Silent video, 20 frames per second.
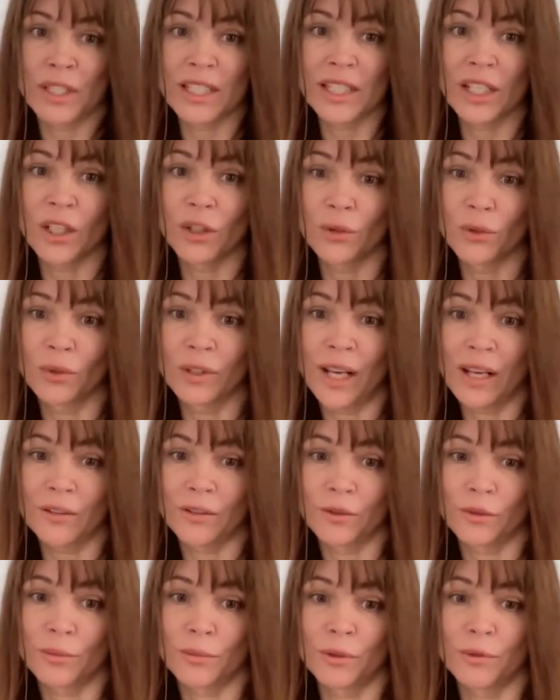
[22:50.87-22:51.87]
uz citu
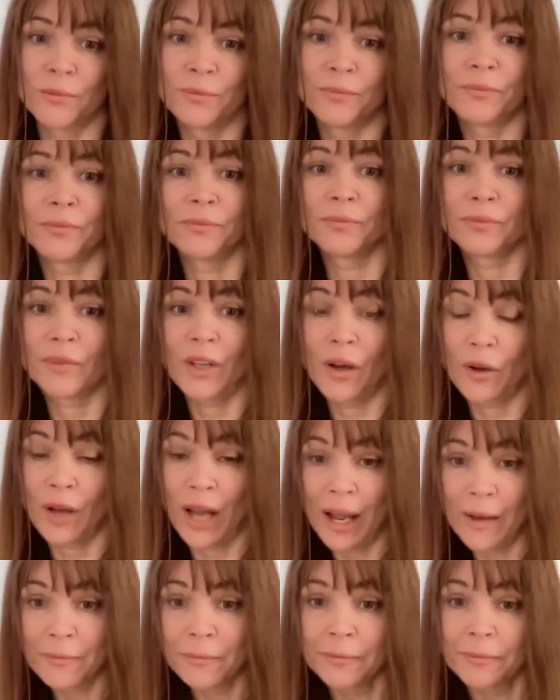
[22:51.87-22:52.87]
datumu.
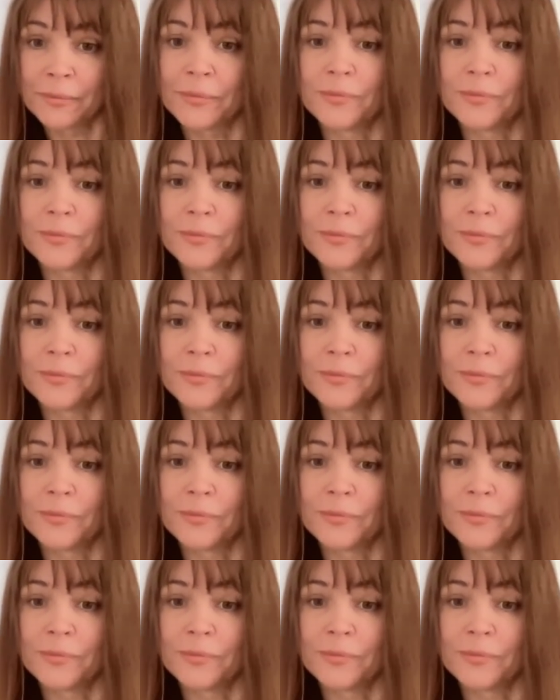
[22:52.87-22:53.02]
Okay?